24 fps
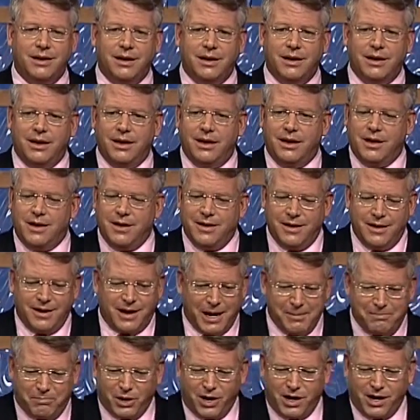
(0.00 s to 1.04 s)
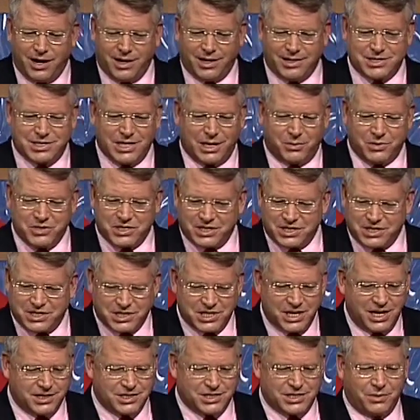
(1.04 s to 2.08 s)
I paused. I was
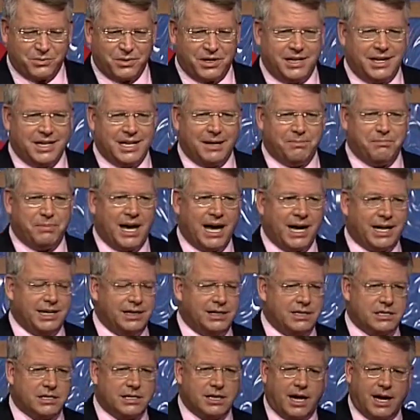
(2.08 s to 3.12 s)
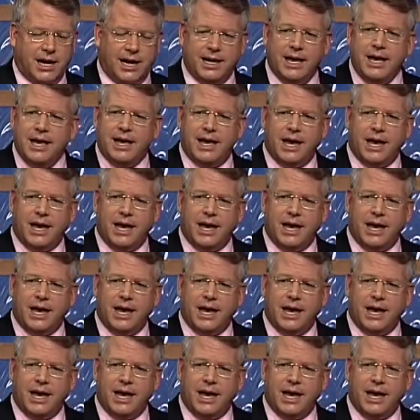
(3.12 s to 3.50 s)
incensed. I wanted to get back at this guy.